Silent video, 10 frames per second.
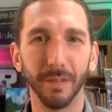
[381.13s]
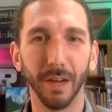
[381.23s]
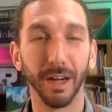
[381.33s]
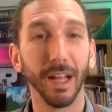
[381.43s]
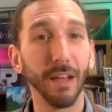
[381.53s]

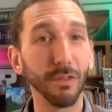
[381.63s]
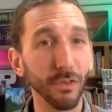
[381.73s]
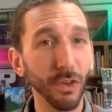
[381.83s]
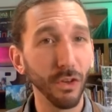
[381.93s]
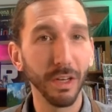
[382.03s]
Right. If you
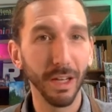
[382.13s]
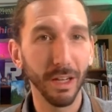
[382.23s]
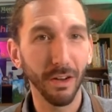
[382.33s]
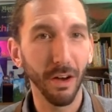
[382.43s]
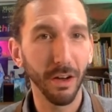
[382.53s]
still need to
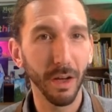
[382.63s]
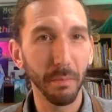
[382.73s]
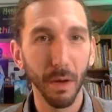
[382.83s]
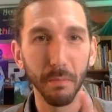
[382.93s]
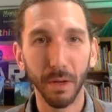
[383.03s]
get caught up,
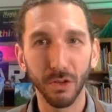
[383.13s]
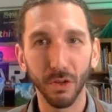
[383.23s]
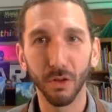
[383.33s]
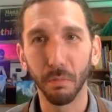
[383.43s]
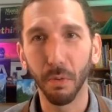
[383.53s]
make
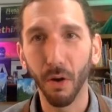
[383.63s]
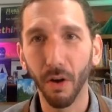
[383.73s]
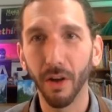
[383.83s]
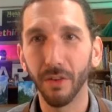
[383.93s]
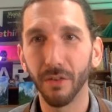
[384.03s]
sure to
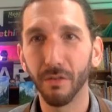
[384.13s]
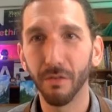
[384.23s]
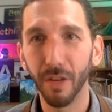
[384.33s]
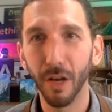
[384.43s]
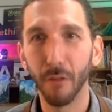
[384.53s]
pause the
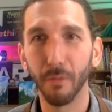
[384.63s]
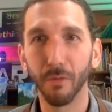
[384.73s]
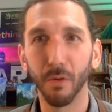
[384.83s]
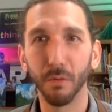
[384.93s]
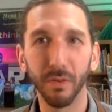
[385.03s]
video
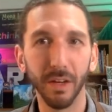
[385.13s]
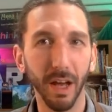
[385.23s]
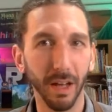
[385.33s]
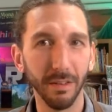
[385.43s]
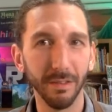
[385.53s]
before moving
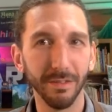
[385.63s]
on.